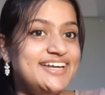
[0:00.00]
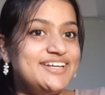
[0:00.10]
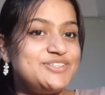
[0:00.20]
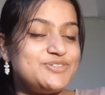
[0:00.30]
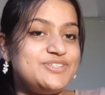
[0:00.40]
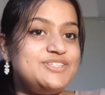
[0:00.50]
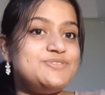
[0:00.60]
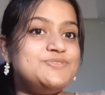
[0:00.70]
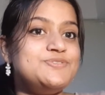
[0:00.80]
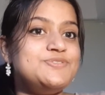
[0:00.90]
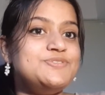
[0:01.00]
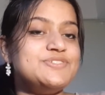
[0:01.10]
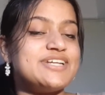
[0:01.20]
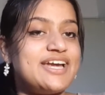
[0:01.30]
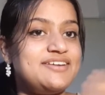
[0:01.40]
so you
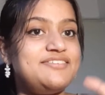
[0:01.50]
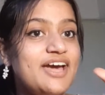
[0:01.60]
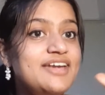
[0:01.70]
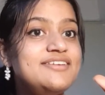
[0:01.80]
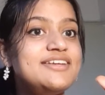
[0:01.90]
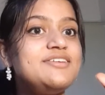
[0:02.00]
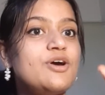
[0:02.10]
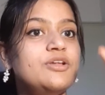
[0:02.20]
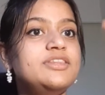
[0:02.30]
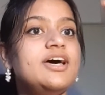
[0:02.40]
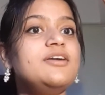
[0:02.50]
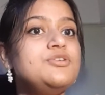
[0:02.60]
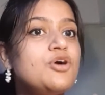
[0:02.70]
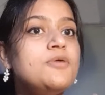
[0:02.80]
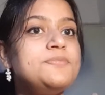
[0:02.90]
can write it on the
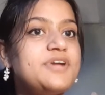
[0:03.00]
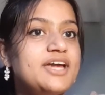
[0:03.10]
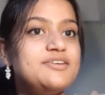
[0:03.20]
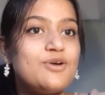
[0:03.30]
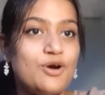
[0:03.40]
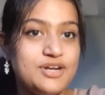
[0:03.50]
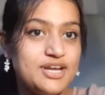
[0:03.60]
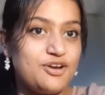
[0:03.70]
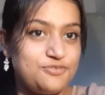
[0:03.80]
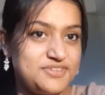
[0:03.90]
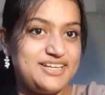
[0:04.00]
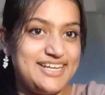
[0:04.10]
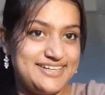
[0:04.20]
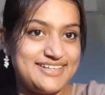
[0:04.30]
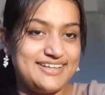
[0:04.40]
top right corner of the
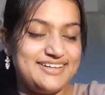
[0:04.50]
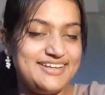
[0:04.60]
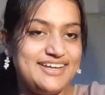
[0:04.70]
letter.